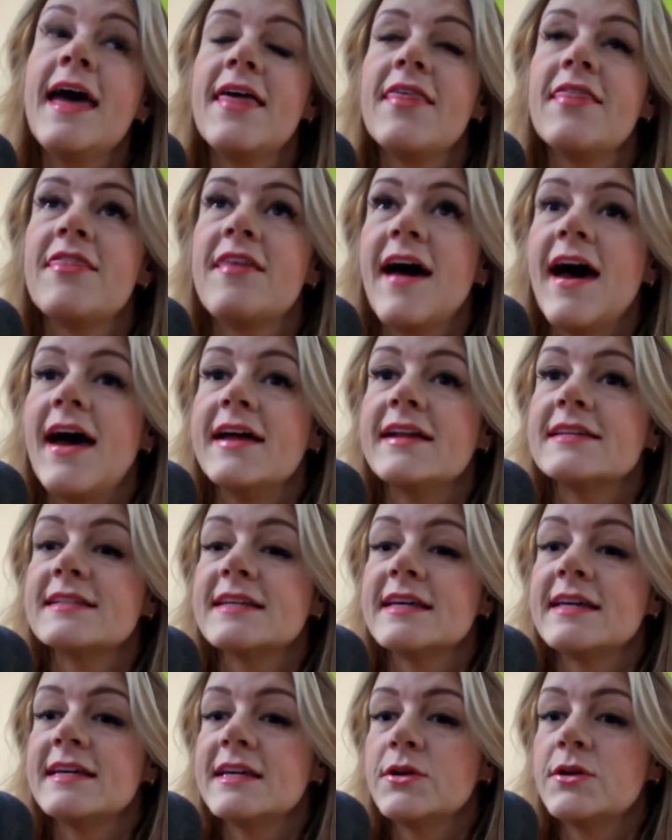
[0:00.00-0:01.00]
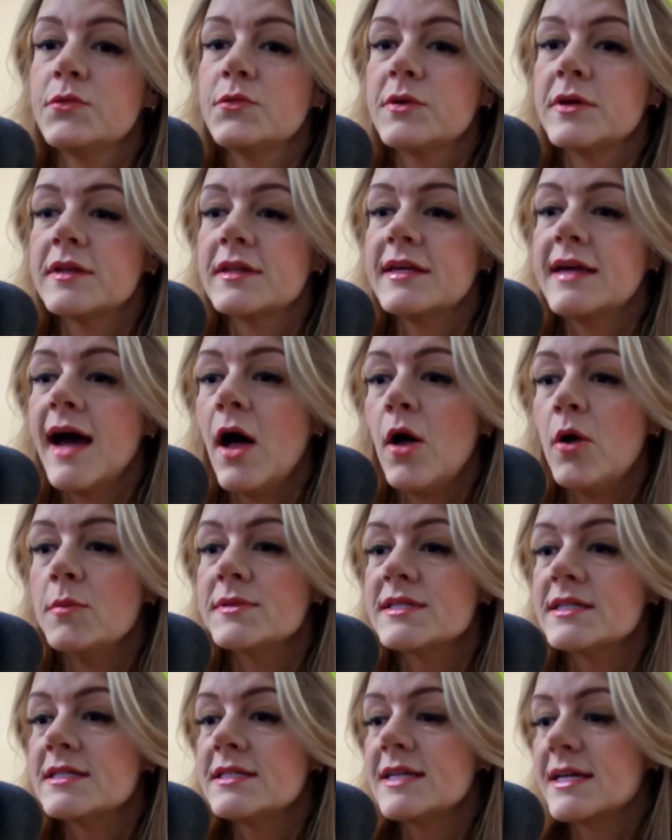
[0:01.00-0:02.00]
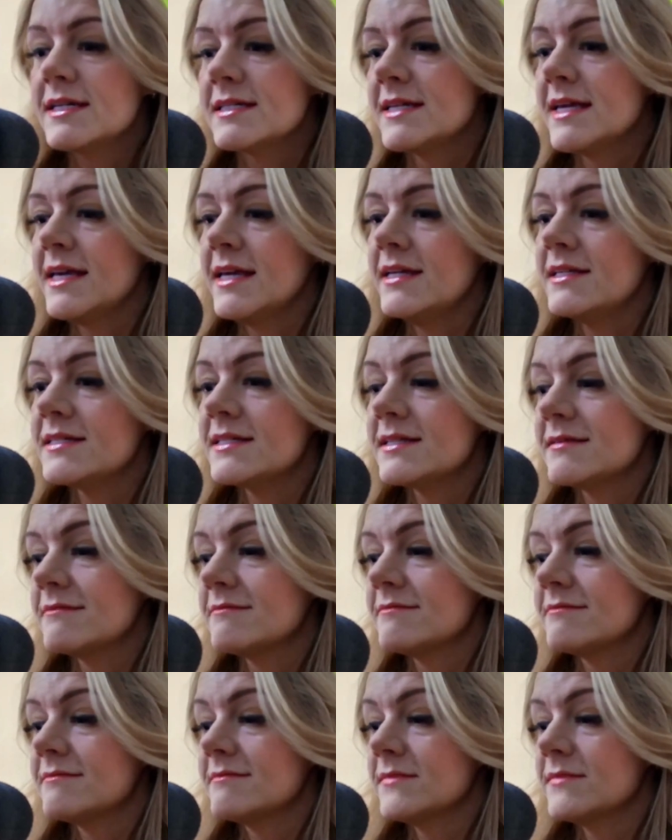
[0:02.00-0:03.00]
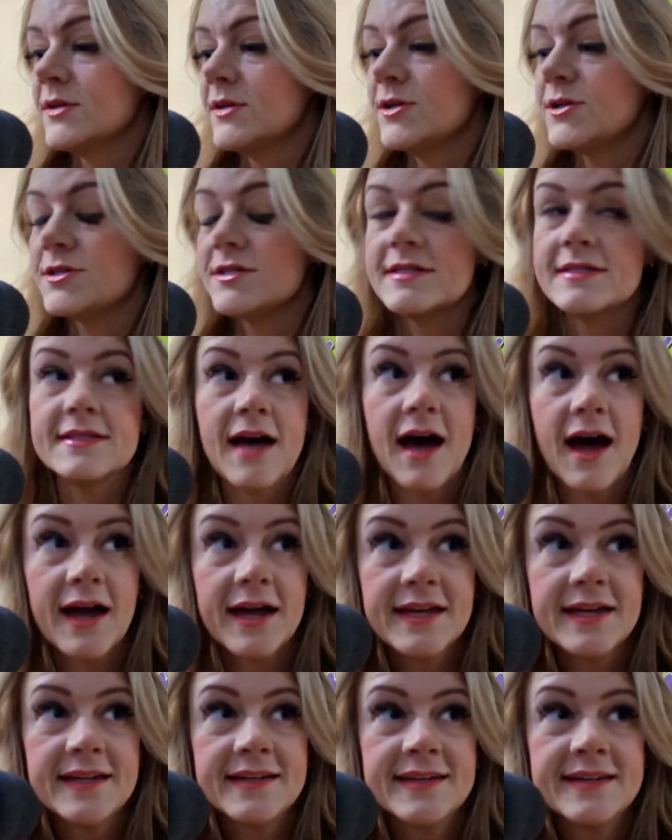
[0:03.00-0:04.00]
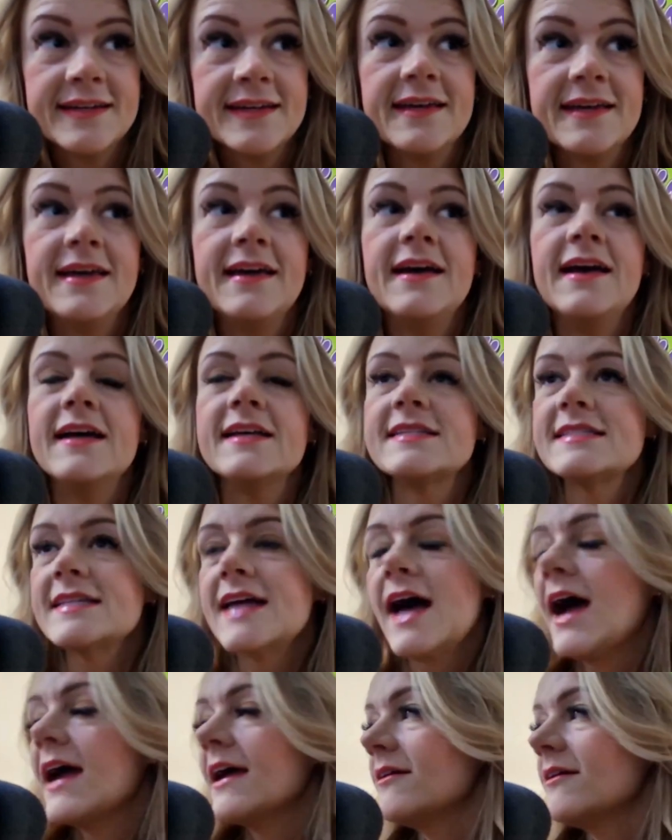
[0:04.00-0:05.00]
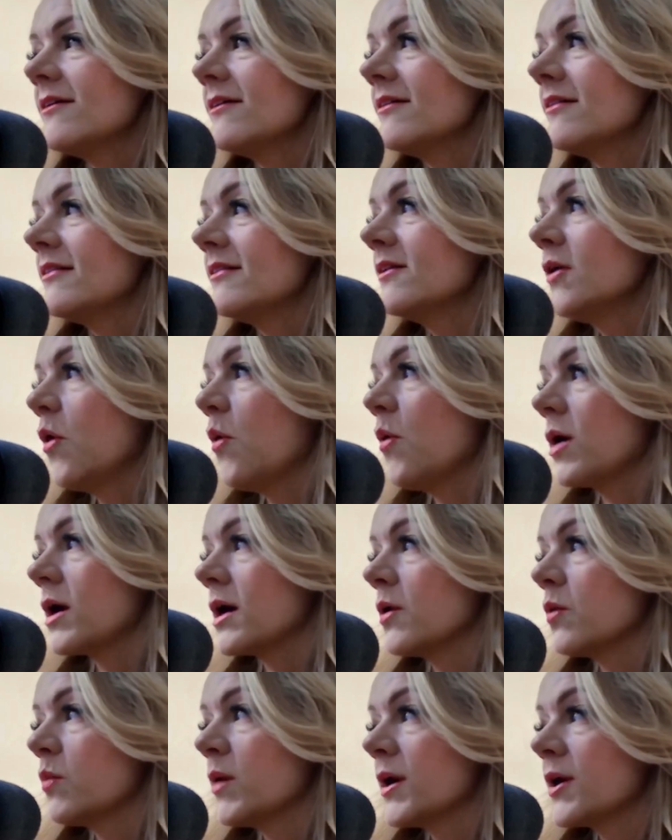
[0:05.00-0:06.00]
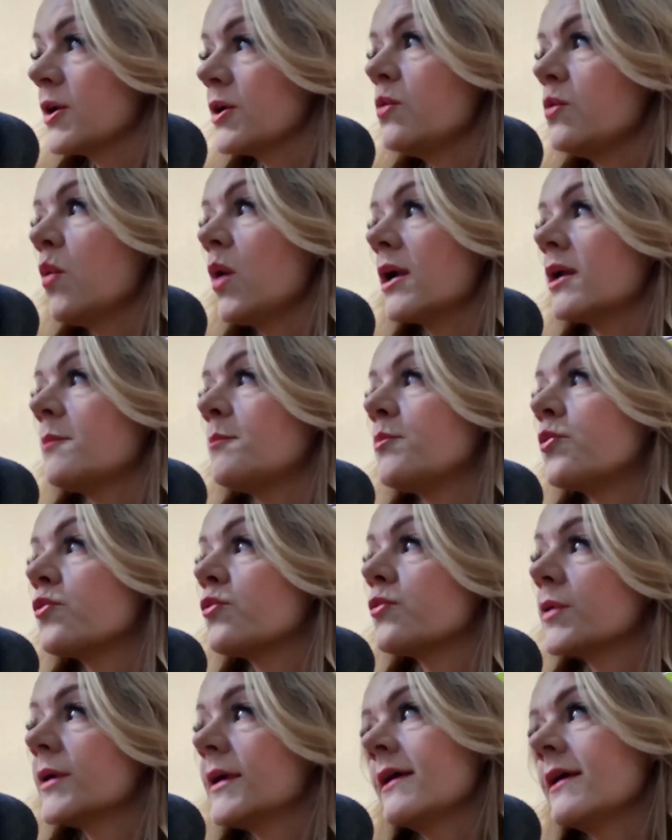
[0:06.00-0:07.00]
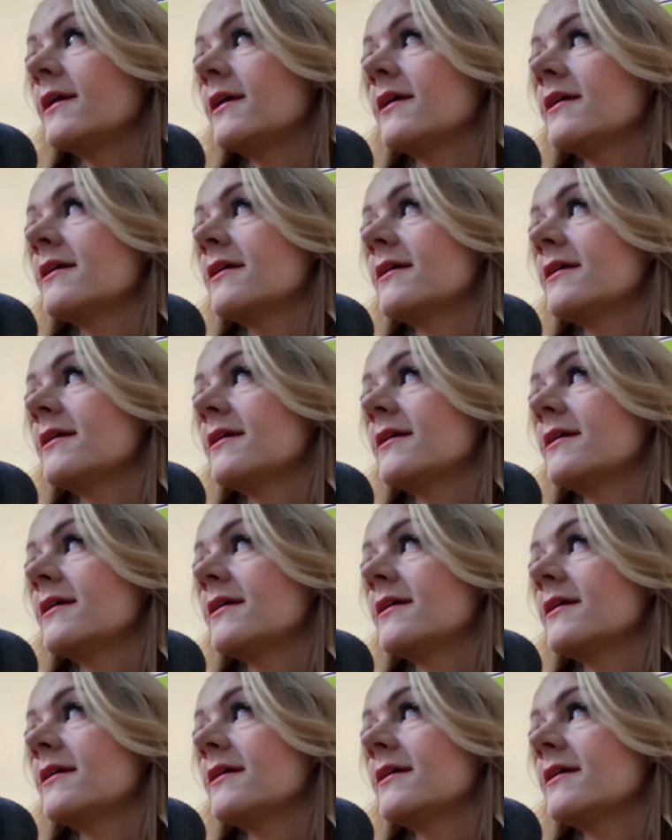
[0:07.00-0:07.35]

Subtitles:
that it can really help to dictate your design style or where you want to bring